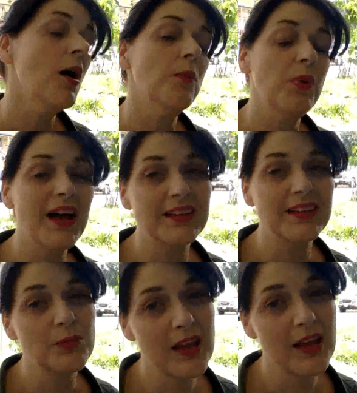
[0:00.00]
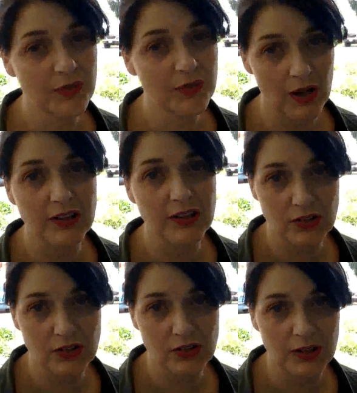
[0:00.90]
But you may have forgotten to
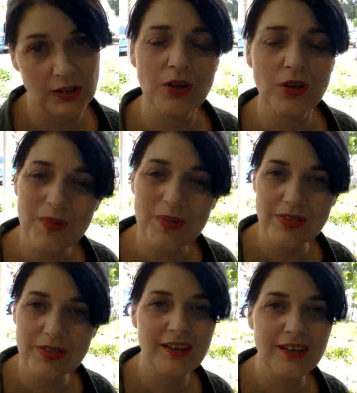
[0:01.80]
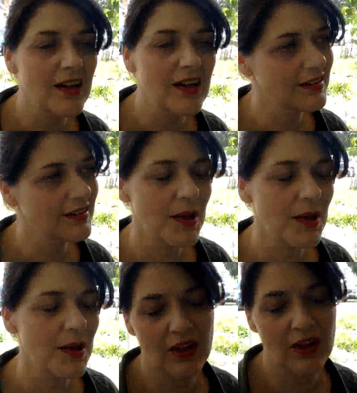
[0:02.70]
do it. Or you may think, oh, I'm in
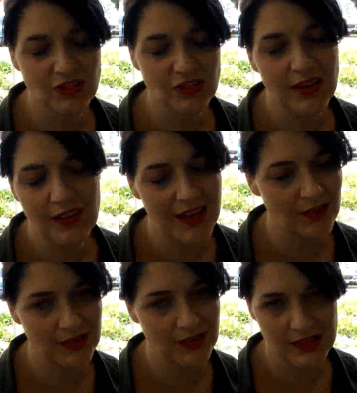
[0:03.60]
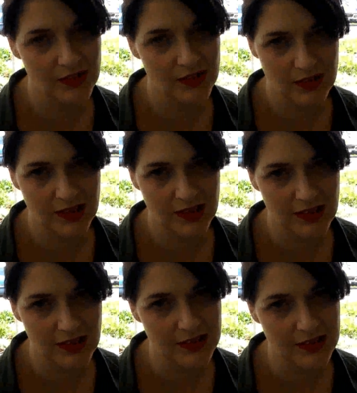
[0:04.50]
college now. I don't need to do this kind of
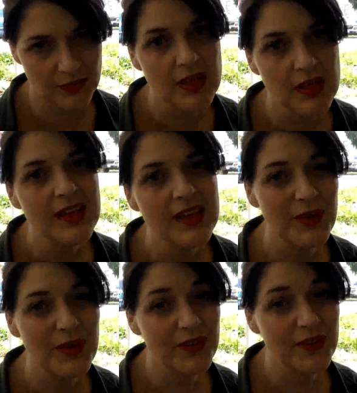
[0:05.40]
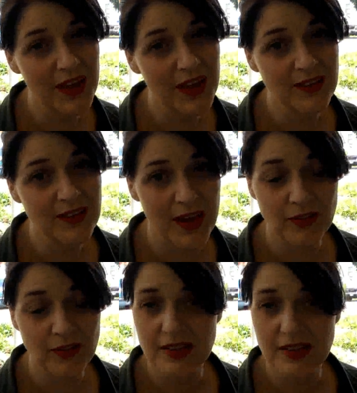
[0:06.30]
stuff. Well, the fact of the matter
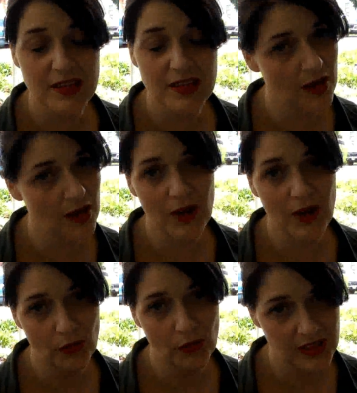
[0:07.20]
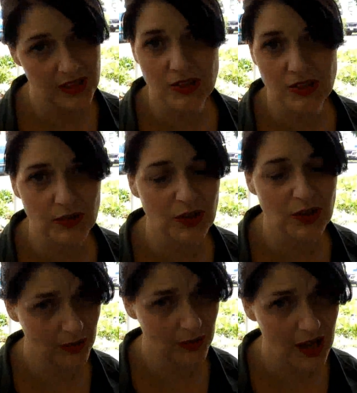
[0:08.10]
is that we all need to do it, no
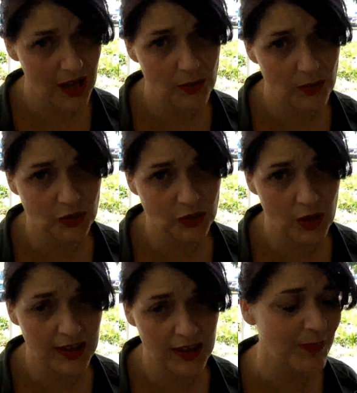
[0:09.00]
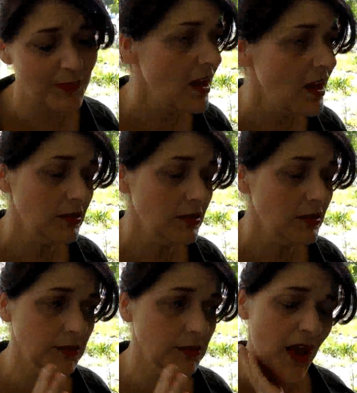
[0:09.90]
matter how old you are.
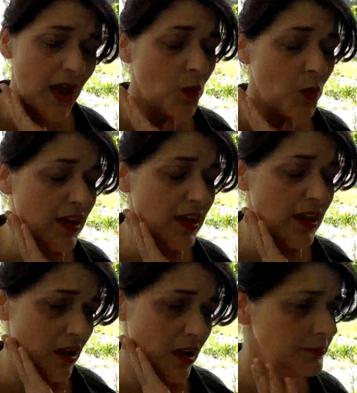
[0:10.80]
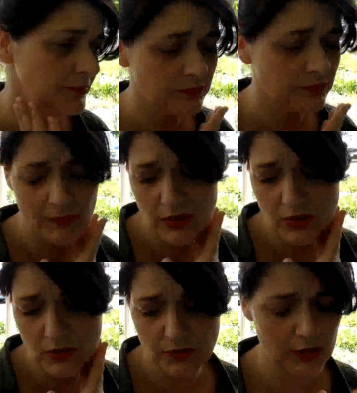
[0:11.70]
And I'm quite young and
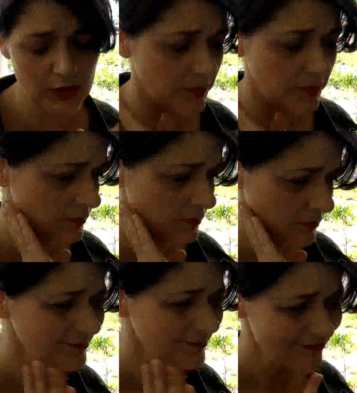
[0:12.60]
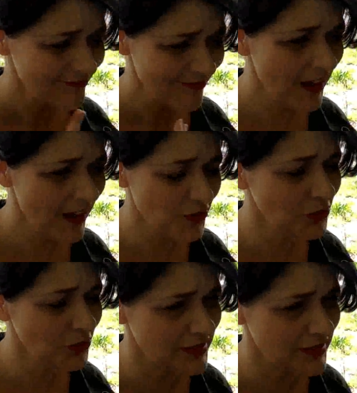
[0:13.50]
youthful, as you
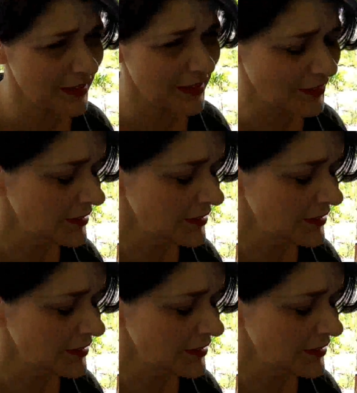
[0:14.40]
can tell.